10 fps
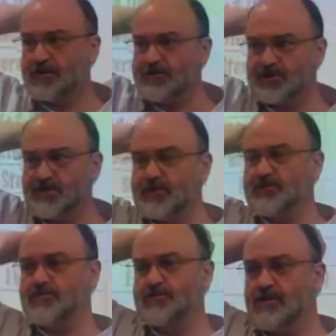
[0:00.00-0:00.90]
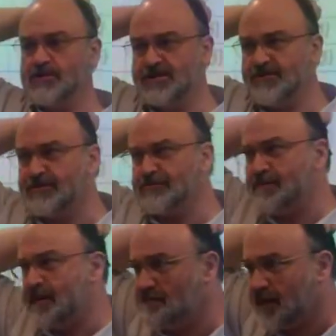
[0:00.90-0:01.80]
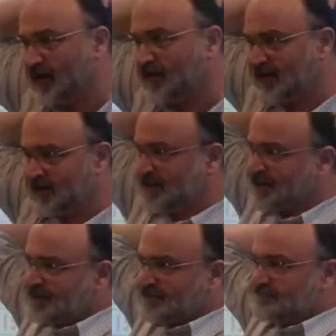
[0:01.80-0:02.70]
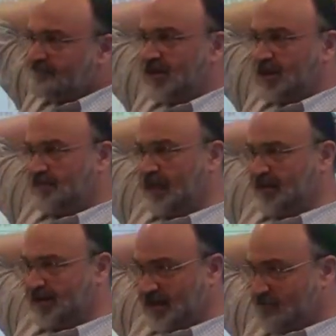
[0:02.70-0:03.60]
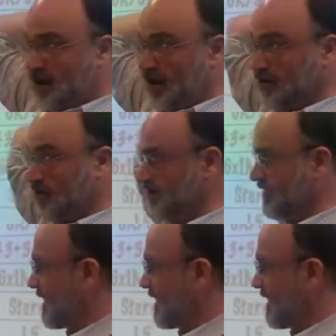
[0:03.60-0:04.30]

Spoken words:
those of you who are old enough to remember, you know, BBC Micros and